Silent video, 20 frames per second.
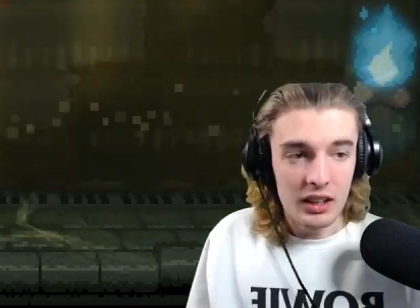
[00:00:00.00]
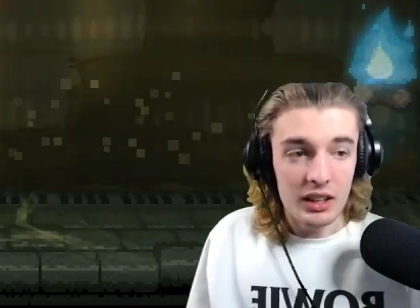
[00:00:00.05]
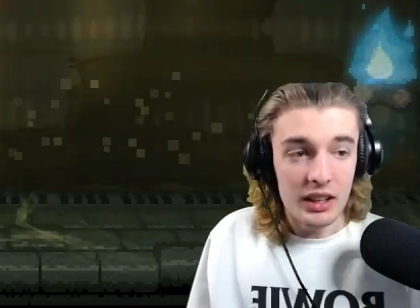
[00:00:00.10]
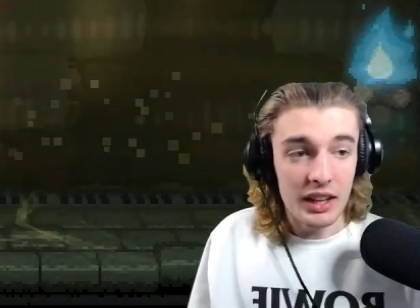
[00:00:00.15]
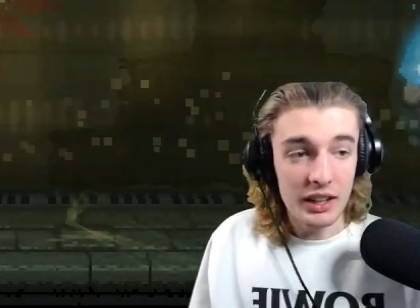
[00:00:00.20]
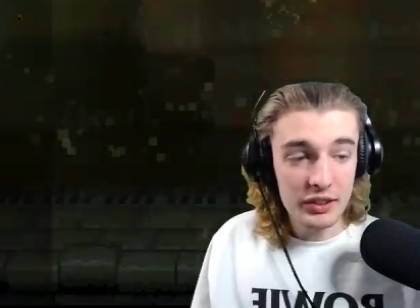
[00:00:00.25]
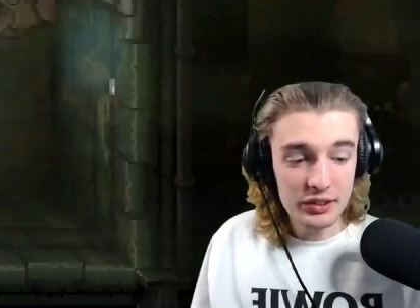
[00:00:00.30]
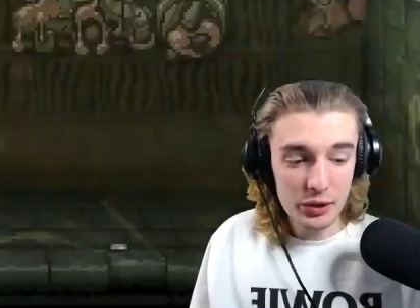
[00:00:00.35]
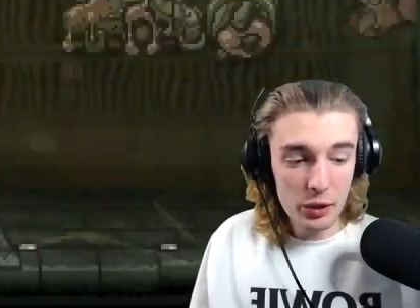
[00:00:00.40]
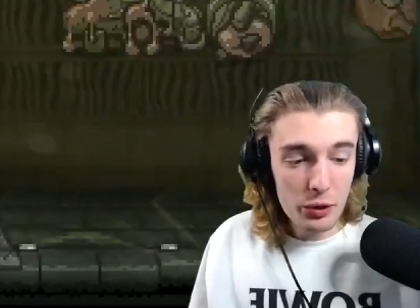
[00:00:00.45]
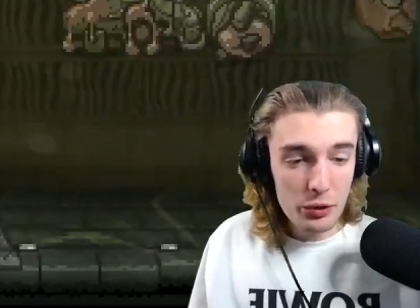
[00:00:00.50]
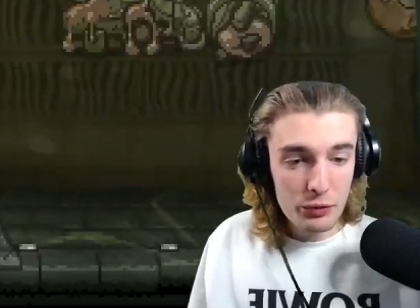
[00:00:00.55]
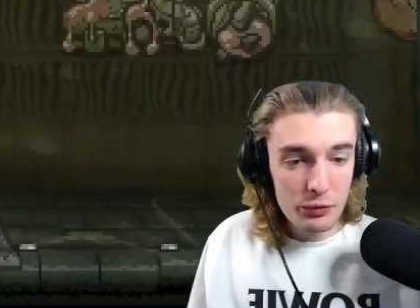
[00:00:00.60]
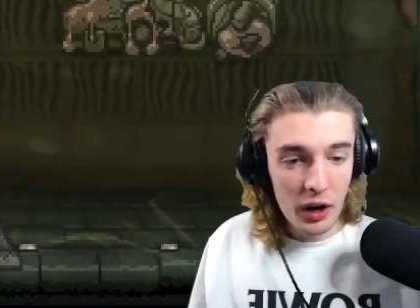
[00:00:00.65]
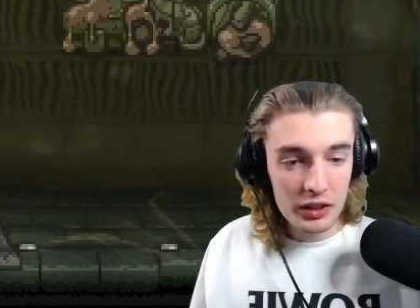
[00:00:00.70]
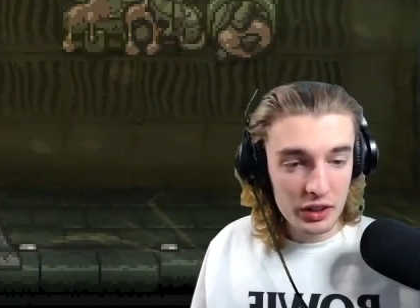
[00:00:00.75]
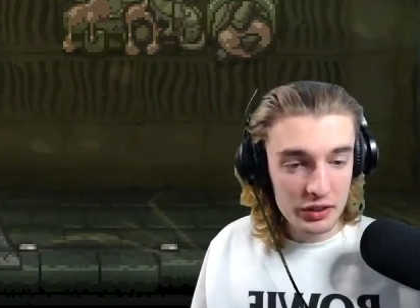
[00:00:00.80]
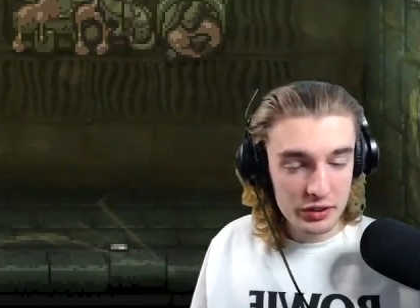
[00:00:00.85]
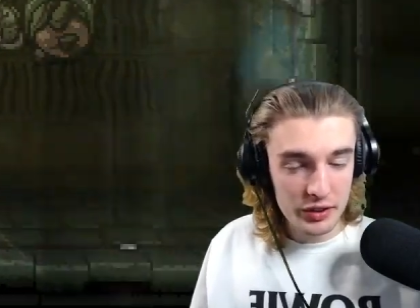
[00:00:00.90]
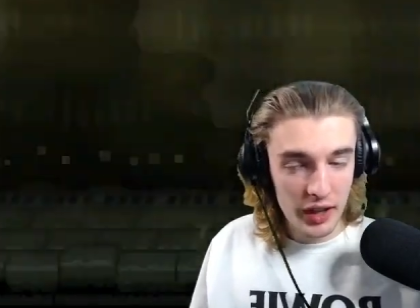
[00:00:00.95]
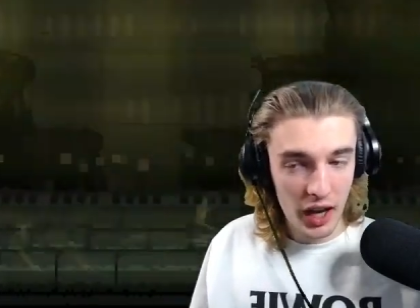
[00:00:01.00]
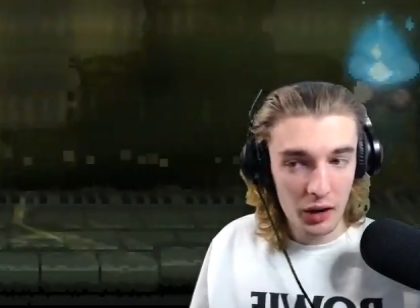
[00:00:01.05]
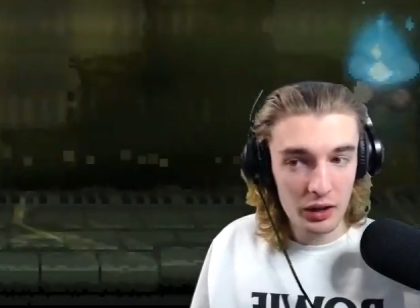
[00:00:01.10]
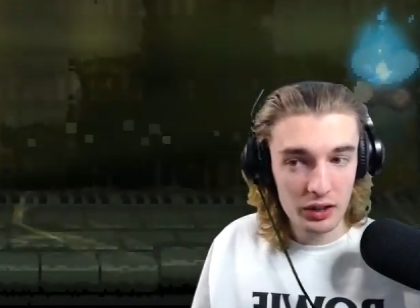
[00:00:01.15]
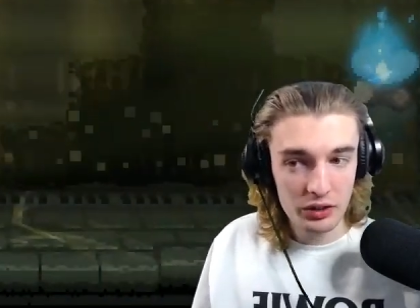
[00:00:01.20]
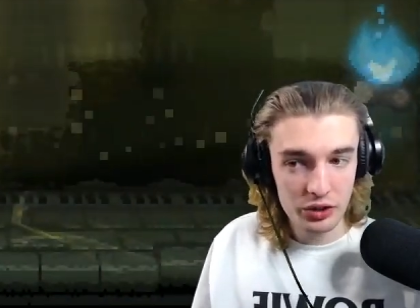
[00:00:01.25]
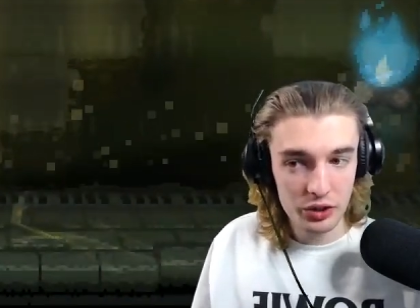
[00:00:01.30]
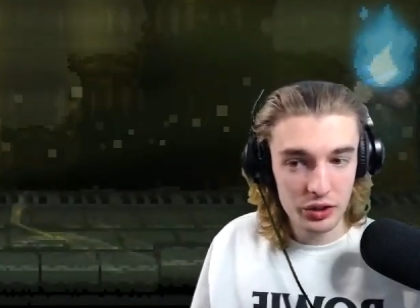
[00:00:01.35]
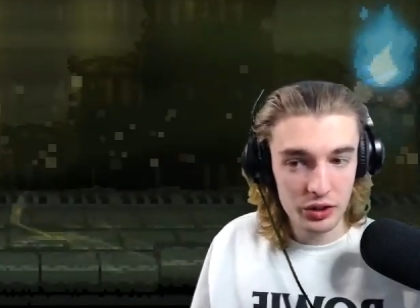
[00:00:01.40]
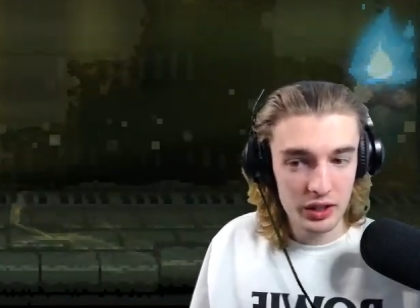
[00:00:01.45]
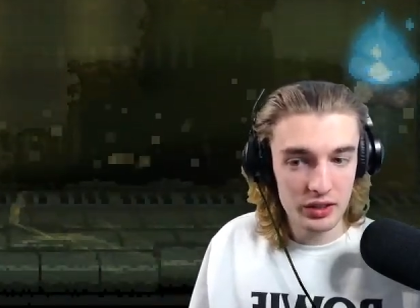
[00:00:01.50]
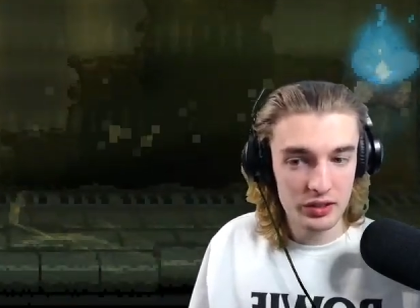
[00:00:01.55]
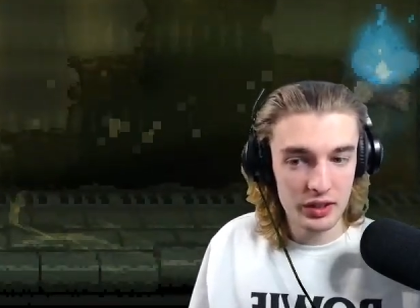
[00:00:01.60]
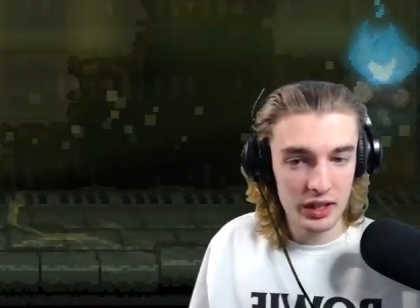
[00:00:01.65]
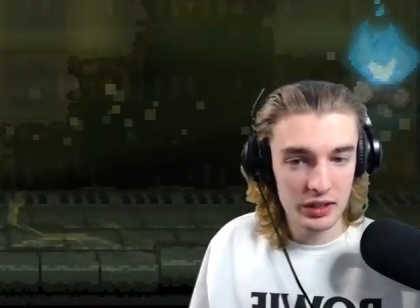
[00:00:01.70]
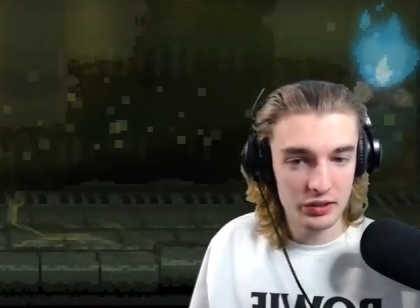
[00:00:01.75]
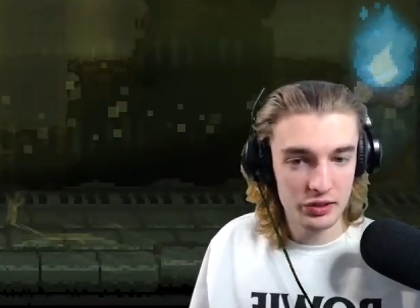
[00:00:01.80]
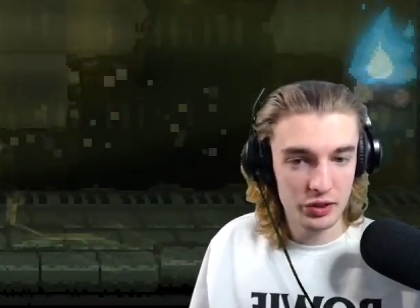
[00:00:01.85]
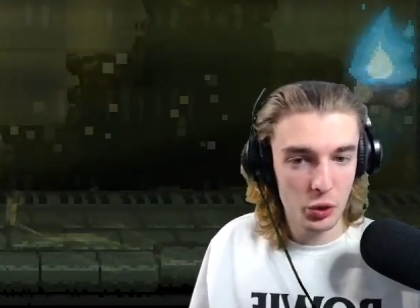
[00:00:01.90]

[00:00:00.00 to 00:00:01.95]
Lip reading: Like, so far, this character is